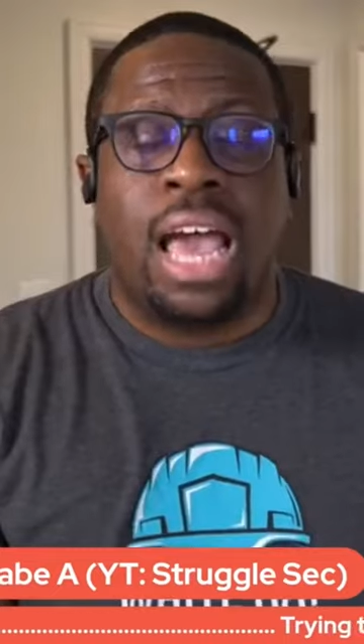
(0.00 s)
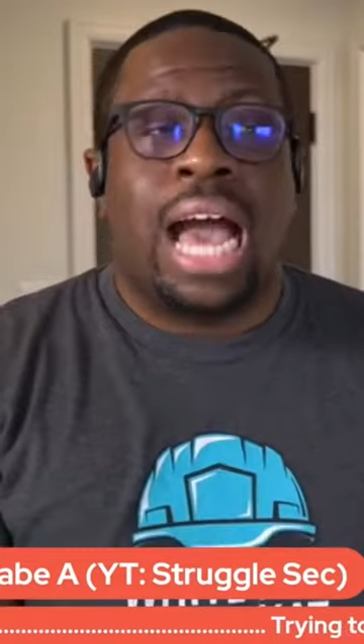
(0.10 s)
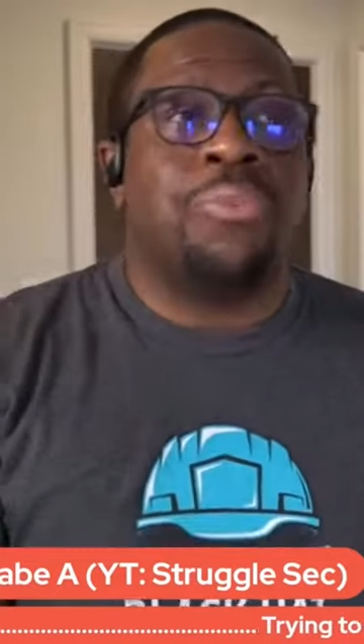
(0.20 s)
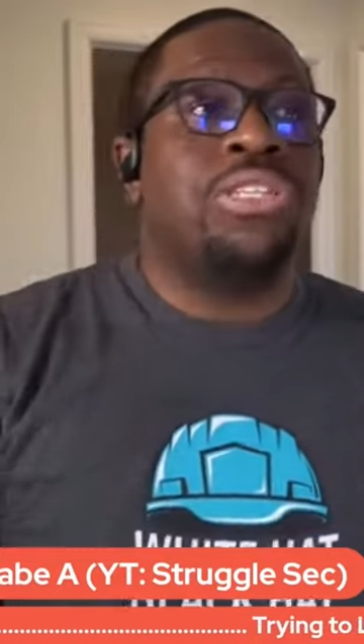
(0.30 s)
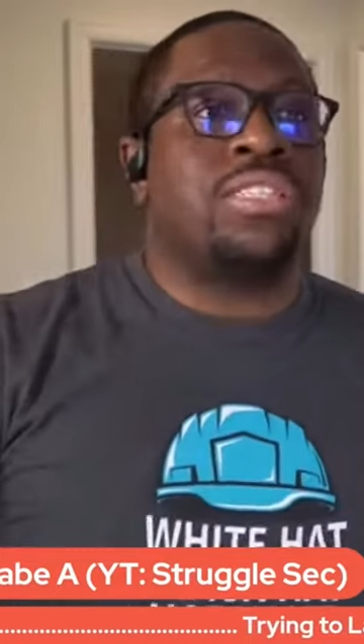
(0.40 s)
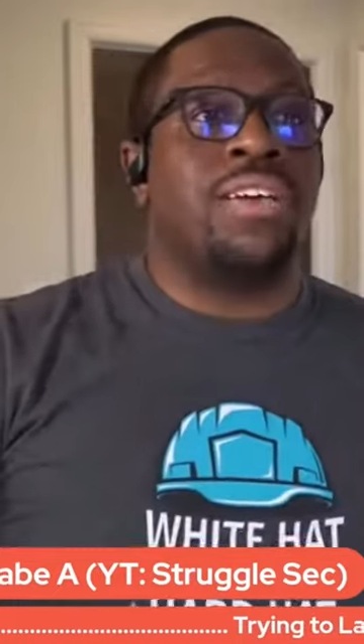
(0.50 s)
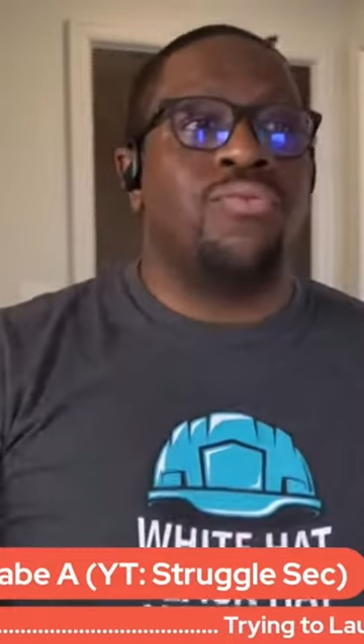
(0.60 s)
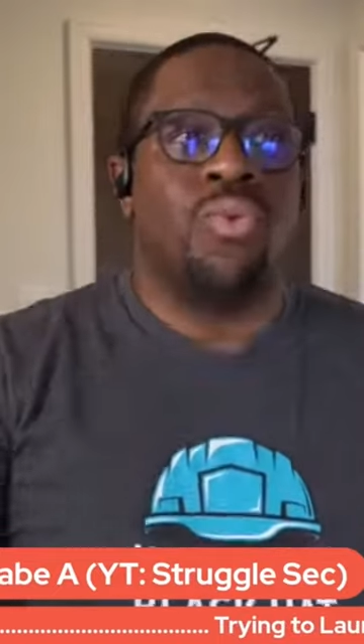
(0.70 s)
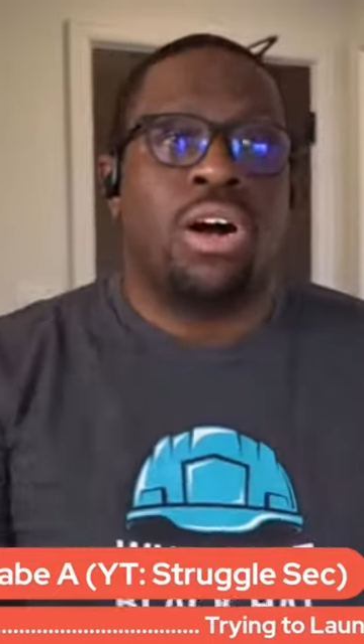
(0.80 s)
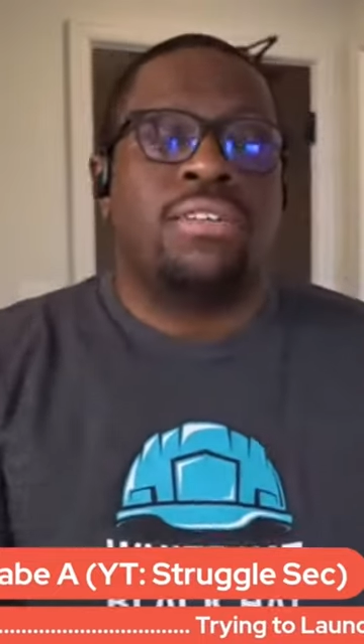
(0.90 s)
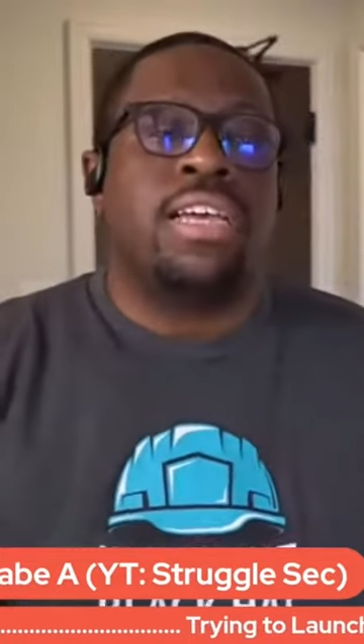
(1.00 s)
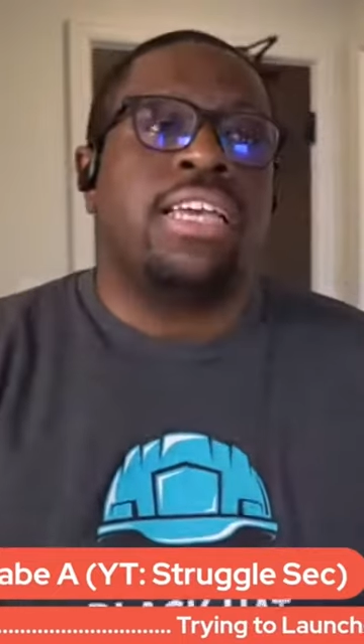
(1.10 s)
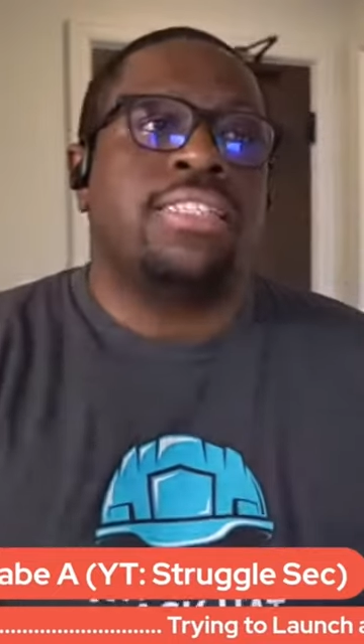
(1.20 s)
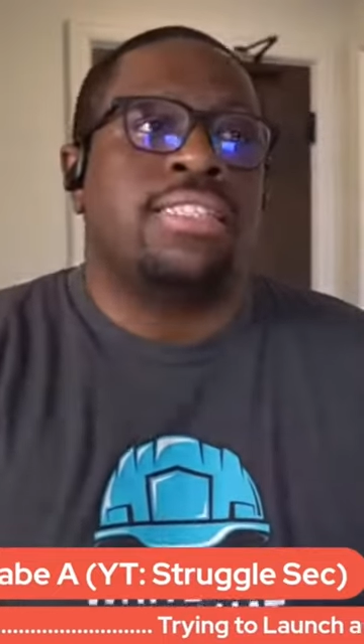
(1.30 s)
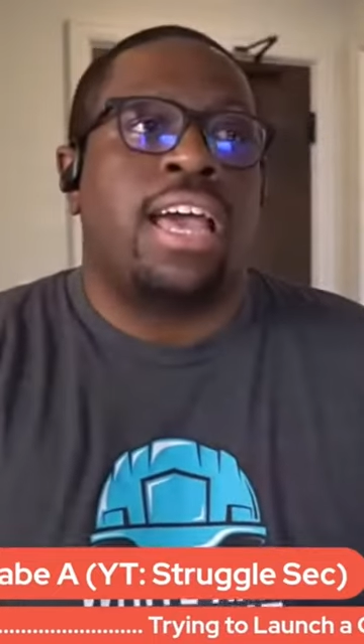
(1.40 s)
I would say one
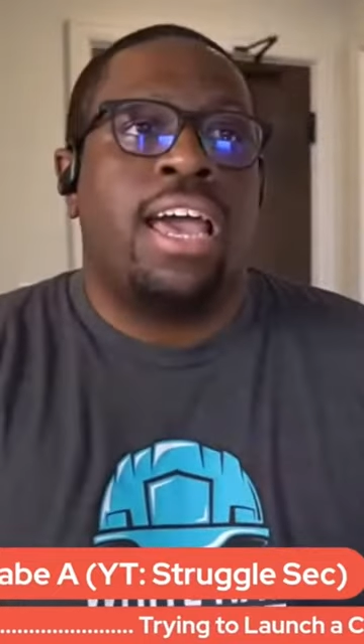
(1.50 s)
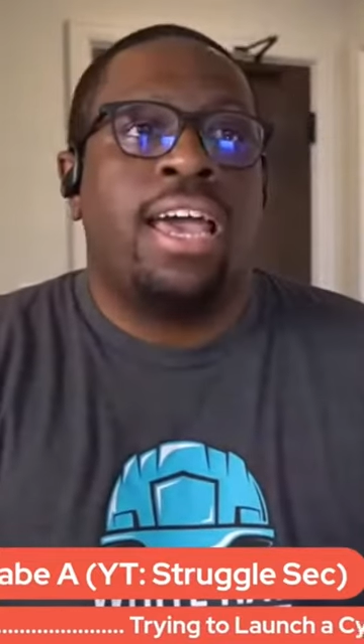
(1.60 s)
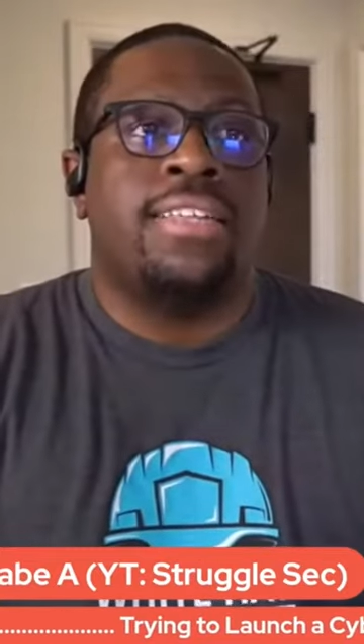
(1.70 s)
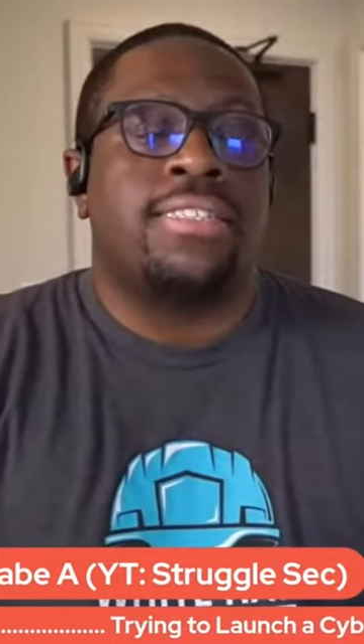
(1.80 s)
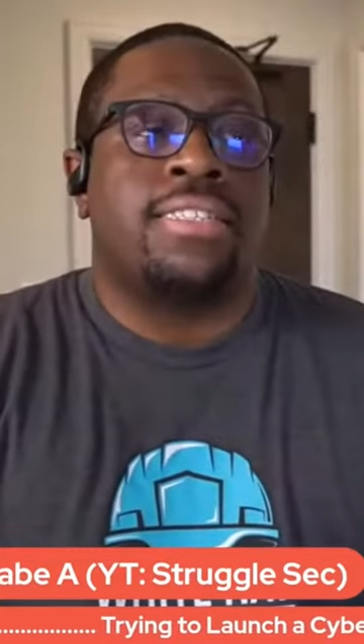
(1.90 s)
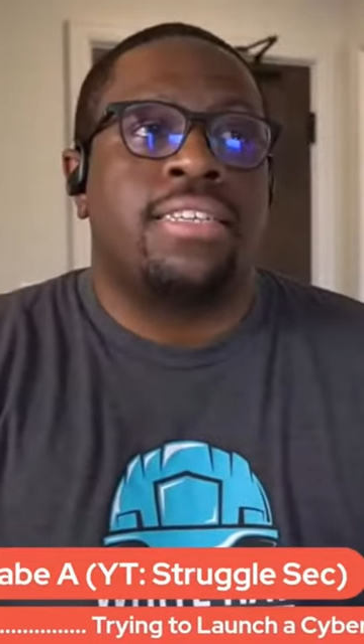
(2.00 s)
is that